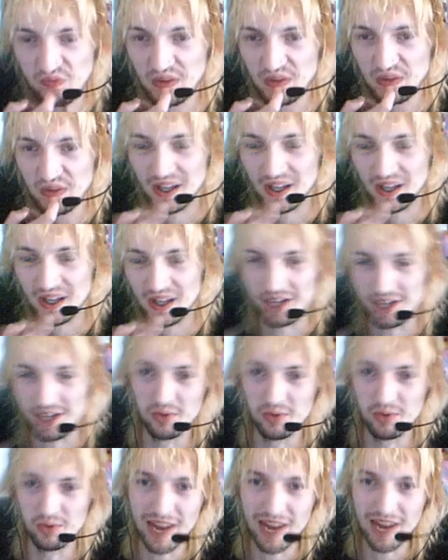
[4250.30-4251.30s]
a ball
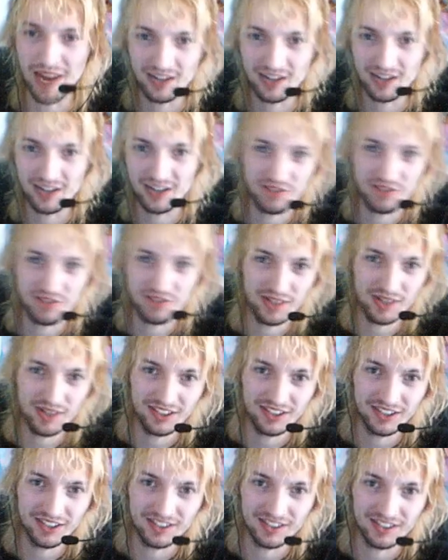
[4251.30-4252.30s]
bag or something. Looks
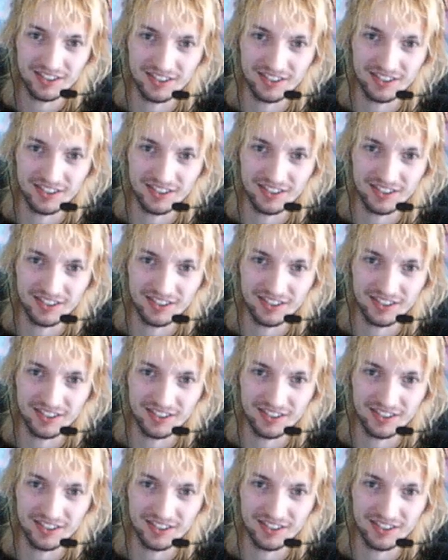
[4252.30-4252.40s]
like